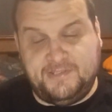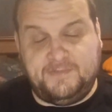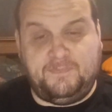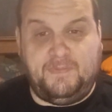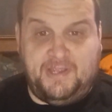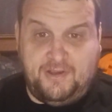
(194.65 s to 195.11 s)

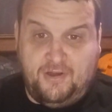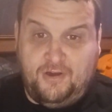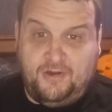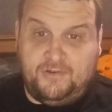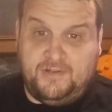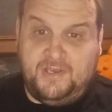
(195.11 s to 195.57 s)
us being
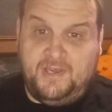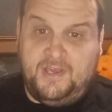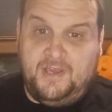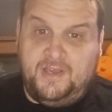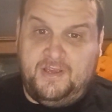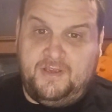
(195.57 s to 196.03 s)
called
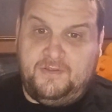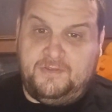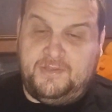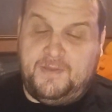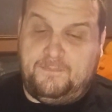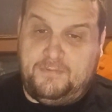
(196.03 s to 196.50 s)

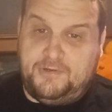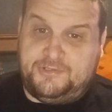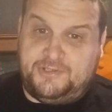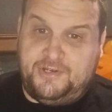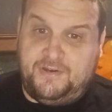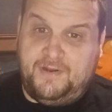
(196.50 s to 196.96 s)
the
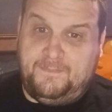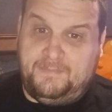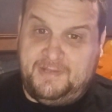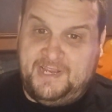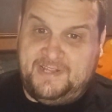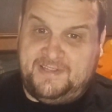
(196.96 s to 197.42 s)
butcher of
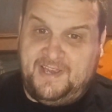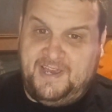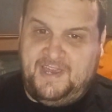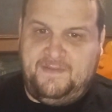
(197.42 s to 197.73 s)
playtime.